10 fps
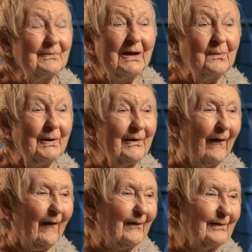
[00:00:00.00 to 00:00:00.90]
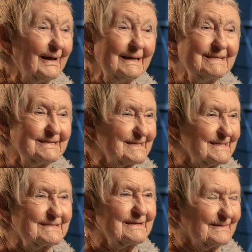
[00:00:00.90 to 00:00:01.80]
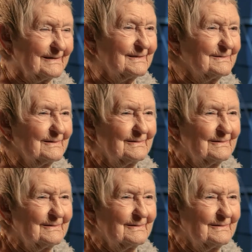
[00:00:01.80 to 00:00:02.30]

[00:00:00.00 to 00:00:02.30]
but there we are. I did it, and